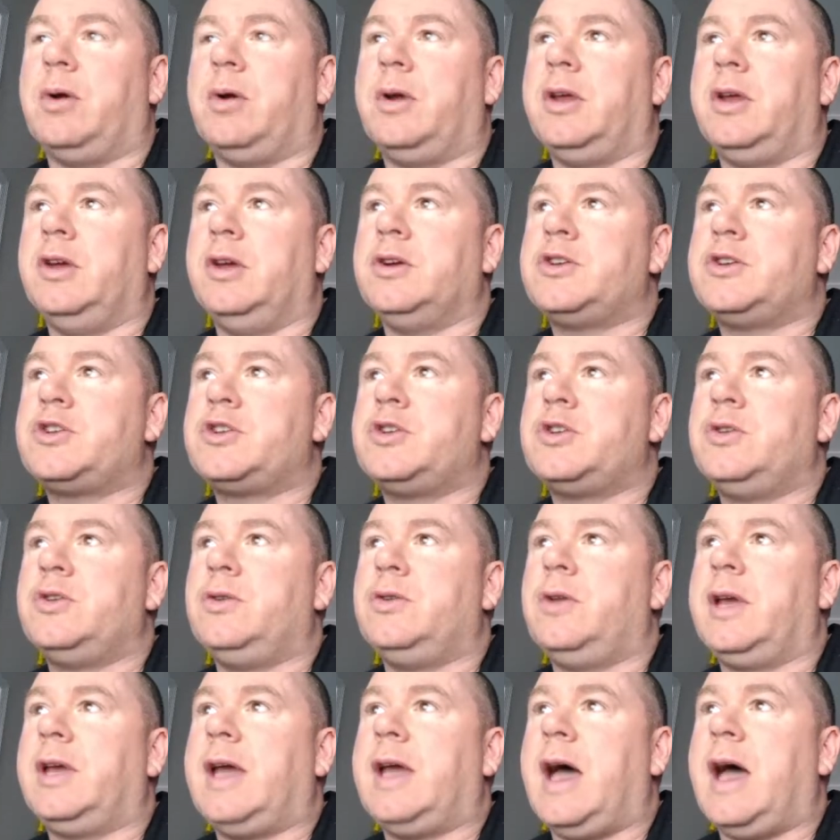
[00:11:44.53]
Yours
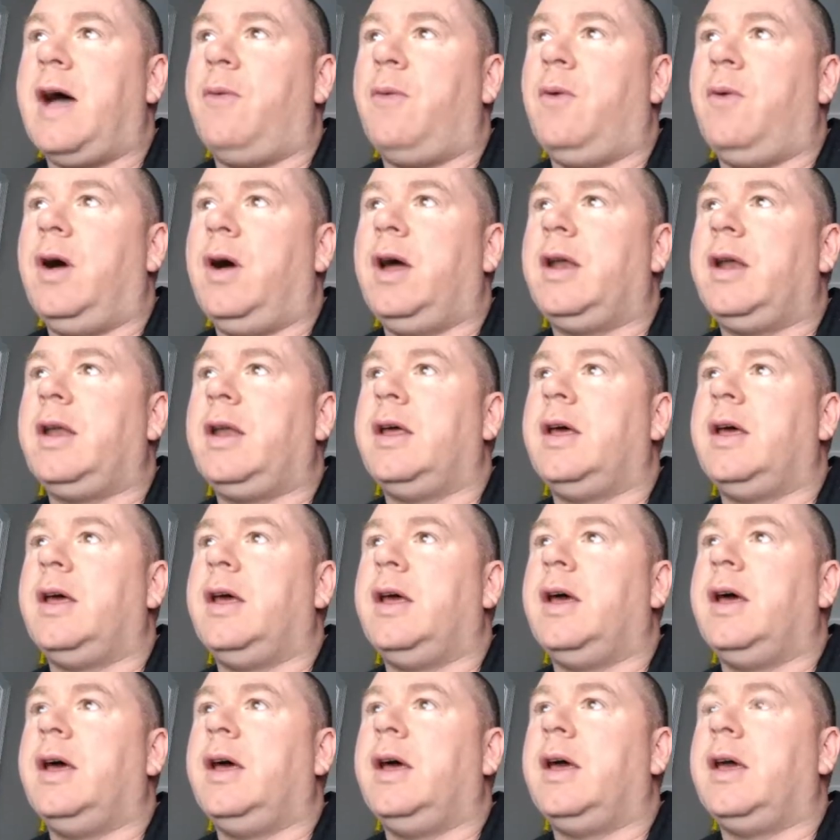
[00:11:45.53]
truly got one.
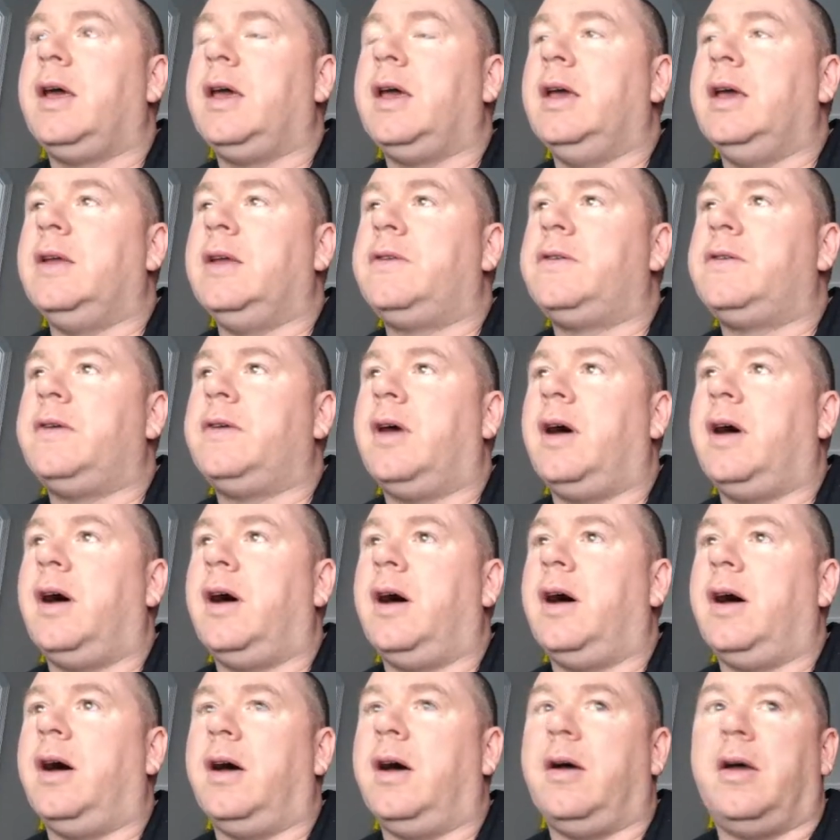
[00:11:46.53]
It's
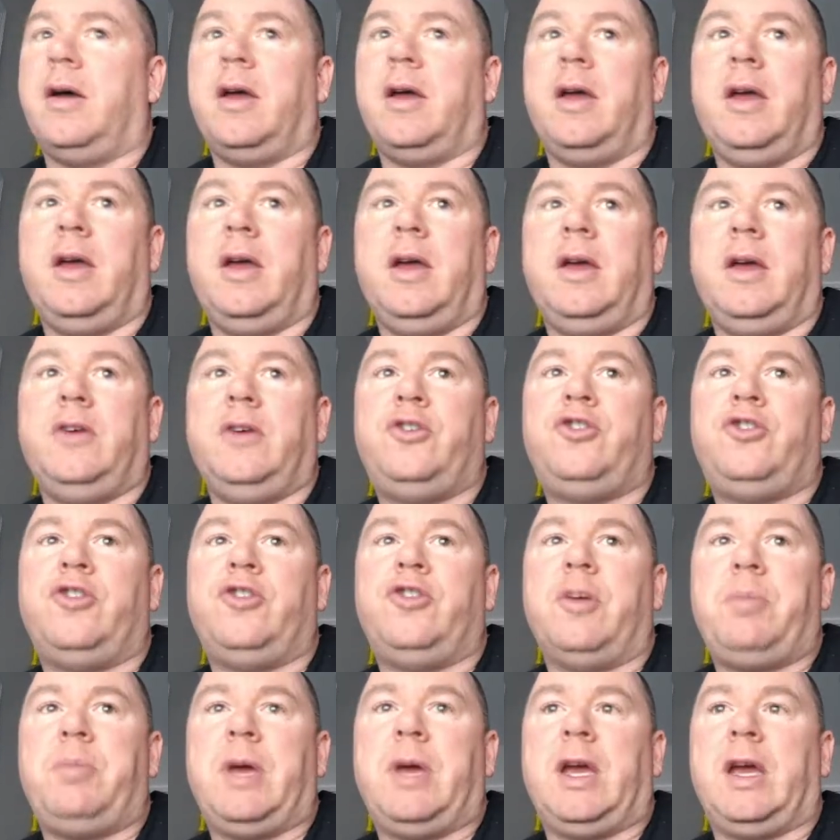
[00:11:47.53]

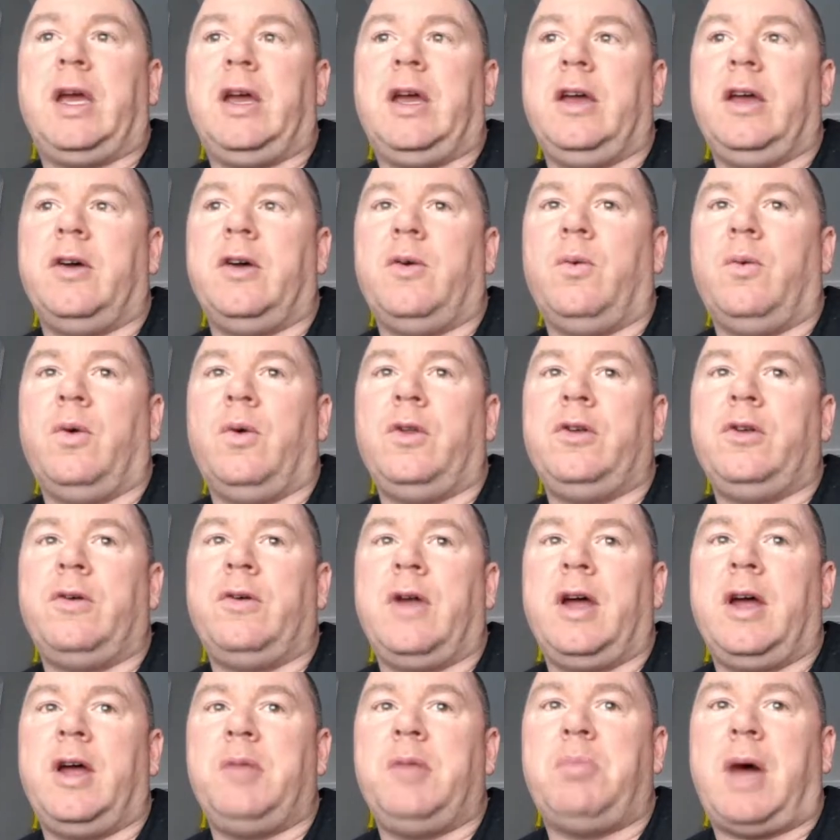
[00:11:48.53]
shipping. We'll do an
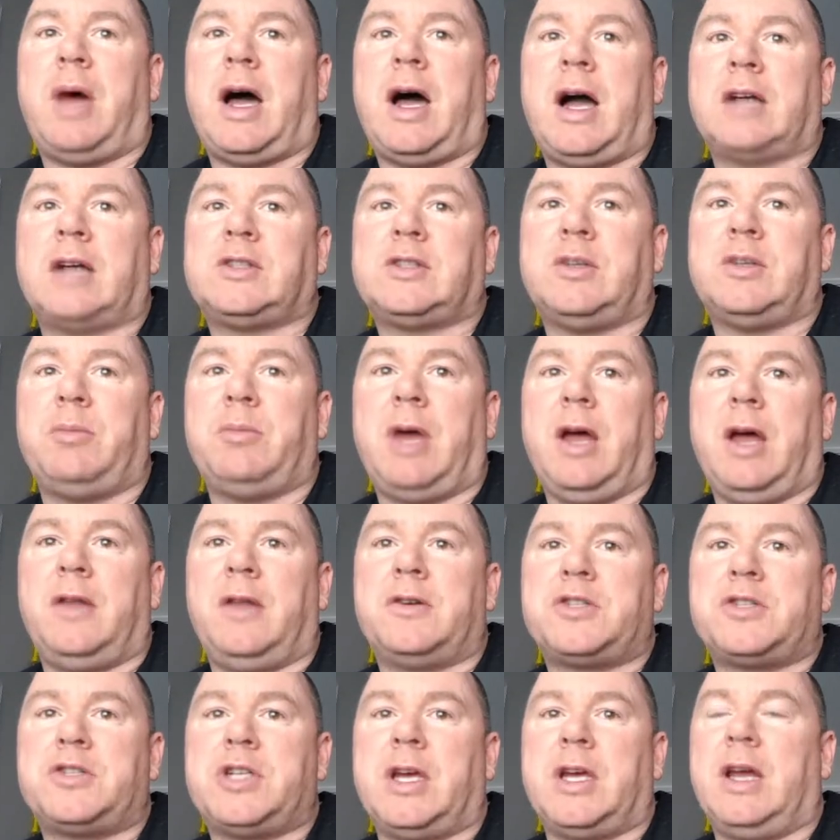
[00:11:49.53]
unbox on my other
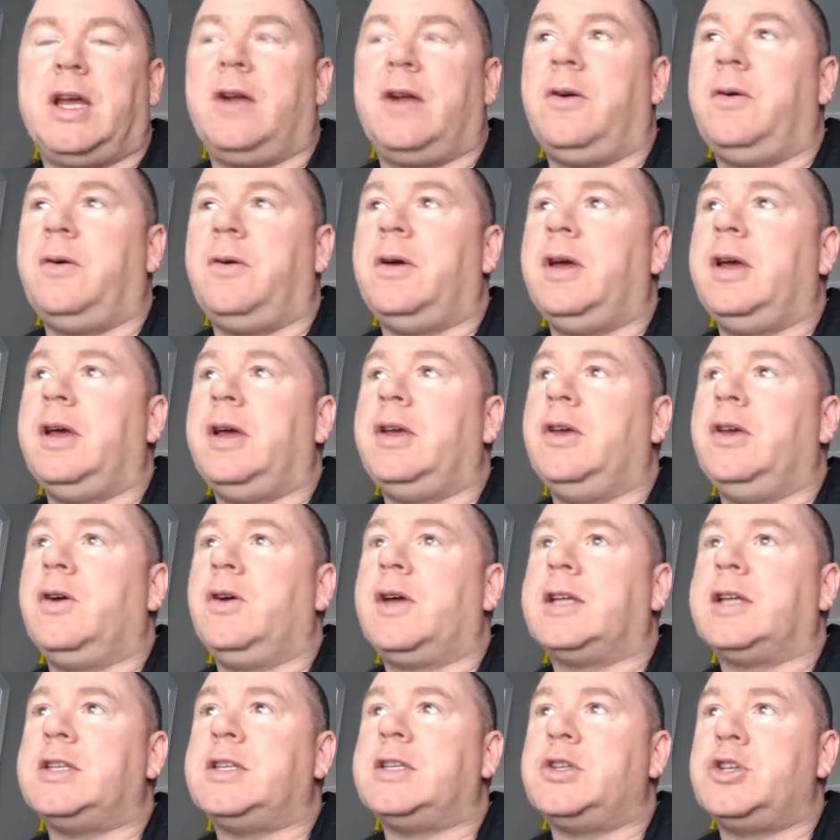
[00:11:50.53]
channel. You'll
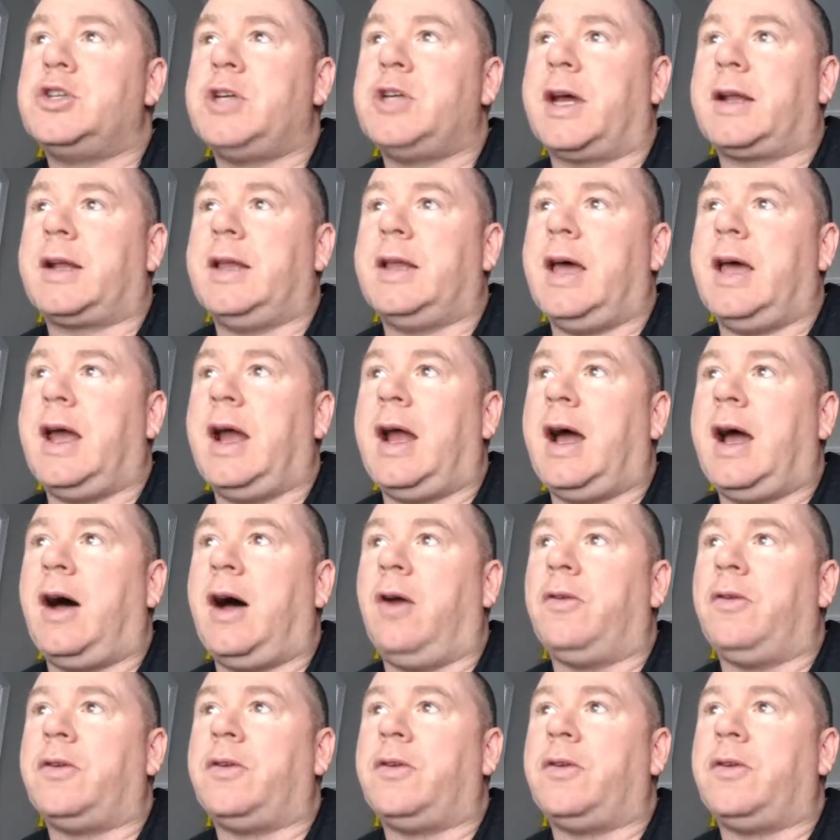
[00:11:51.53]
get to check that out.